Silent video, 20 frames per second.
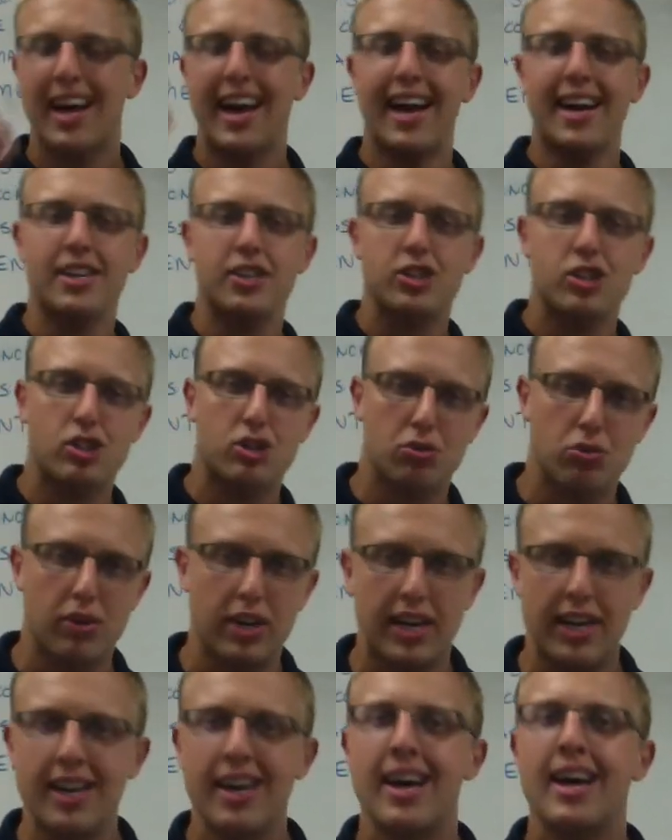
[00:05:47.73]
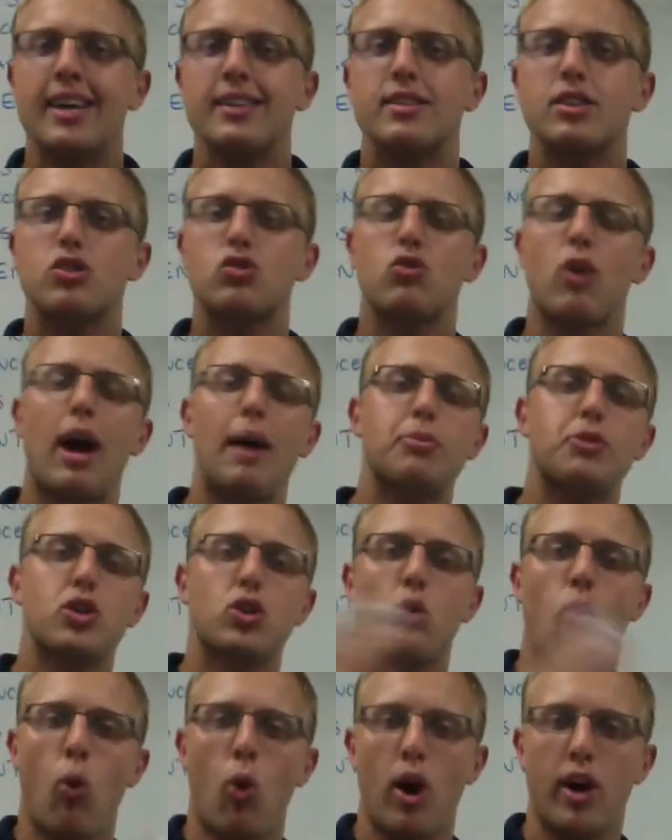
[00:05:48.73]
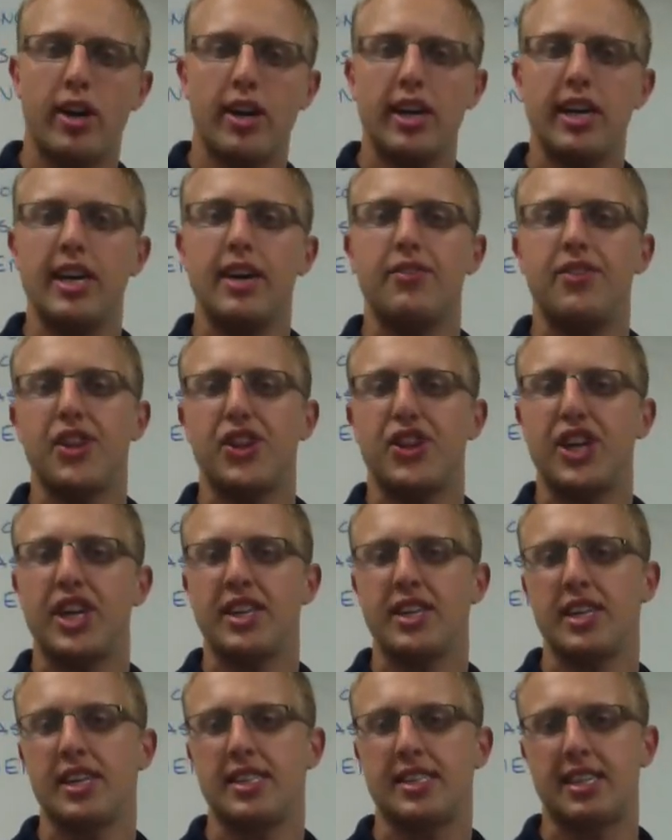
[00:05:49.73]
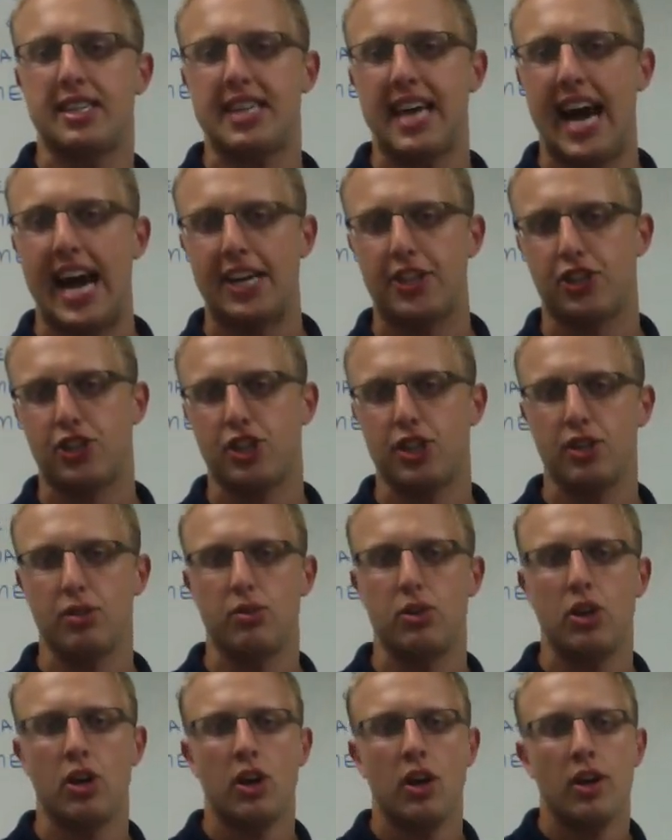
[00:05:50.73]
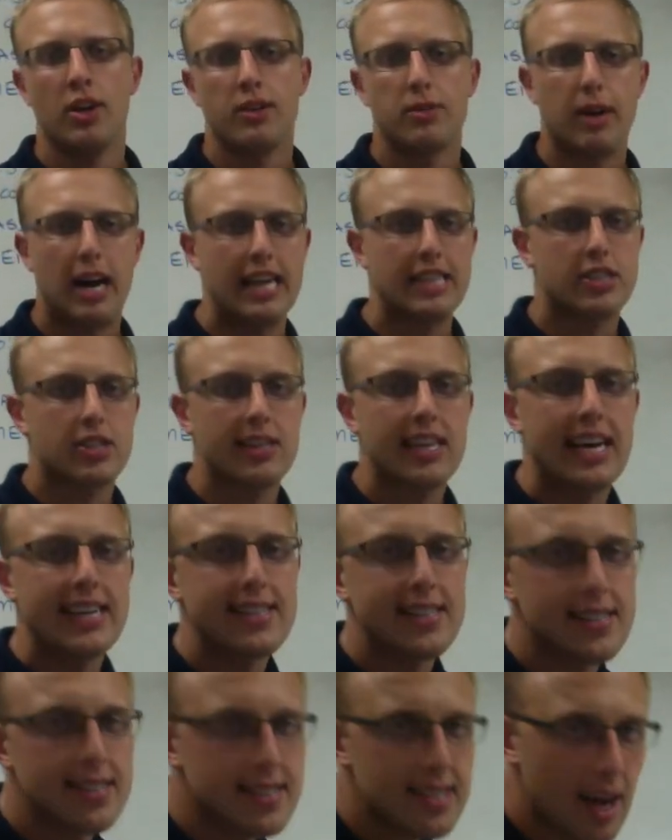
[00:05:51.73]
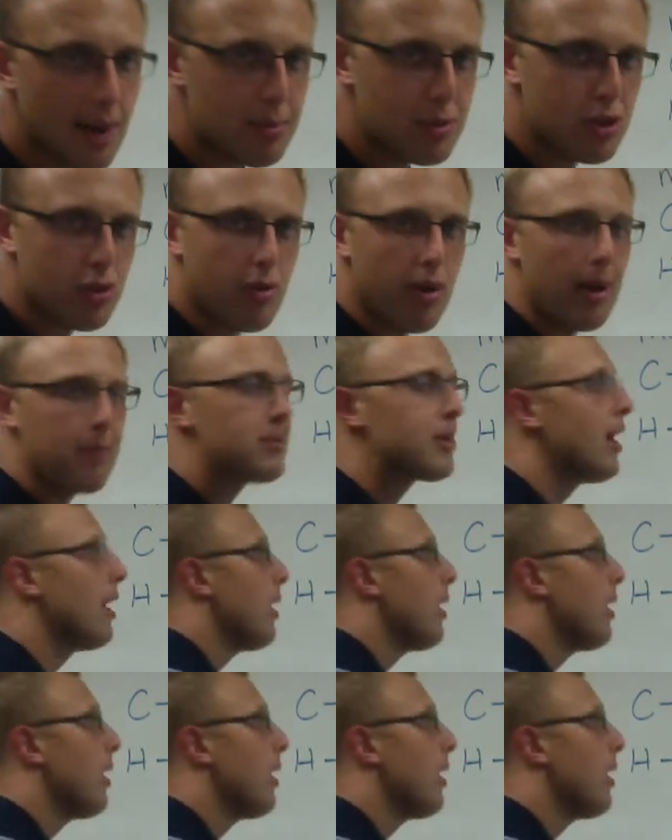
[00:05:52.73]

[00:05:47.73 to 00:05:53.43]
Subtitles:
X3 describes the quantity of the thing that it's attached to, right? So that the subscript